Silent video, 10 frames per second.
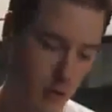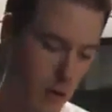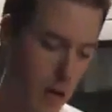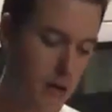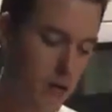All
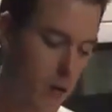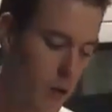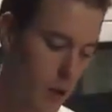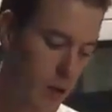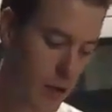right, so
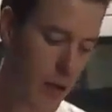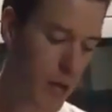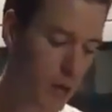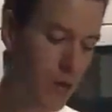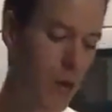you're gonna take
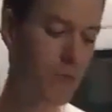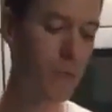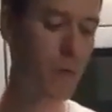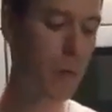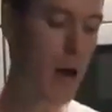it straight
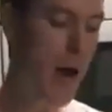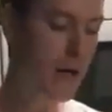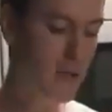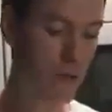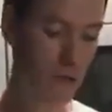from your
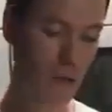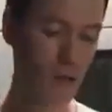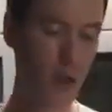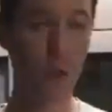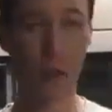box and
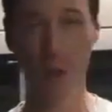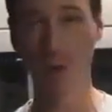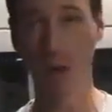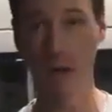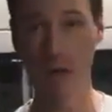you're gonna put
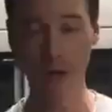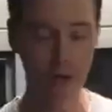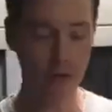it right into your